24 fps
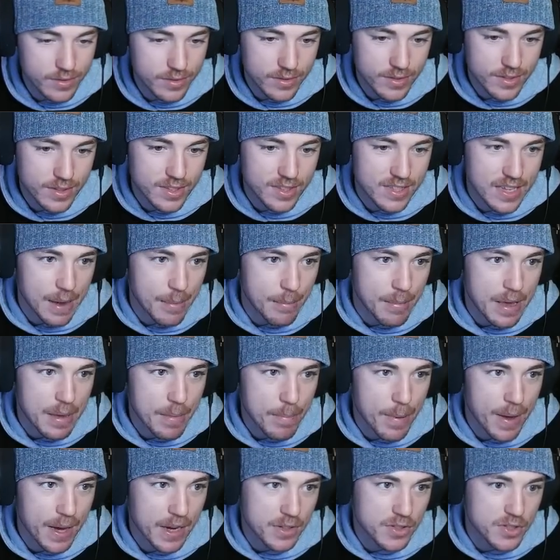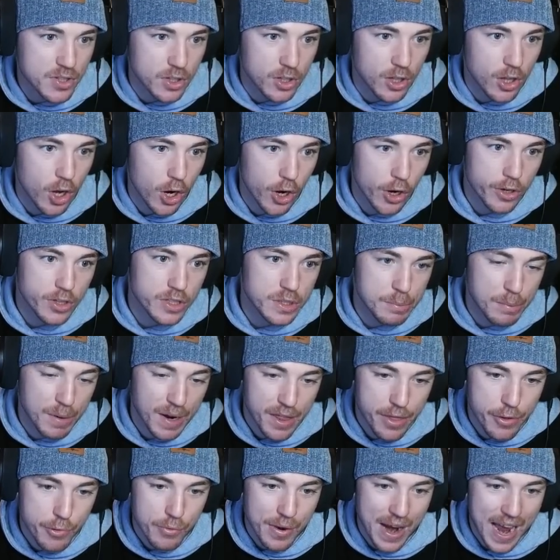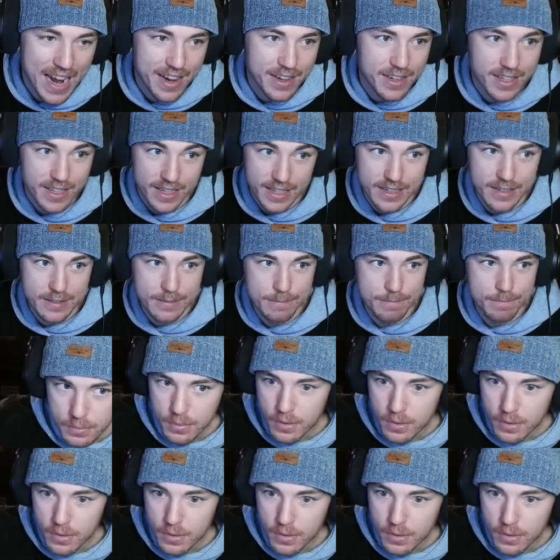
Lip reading: semi-pixel art by the Rat King.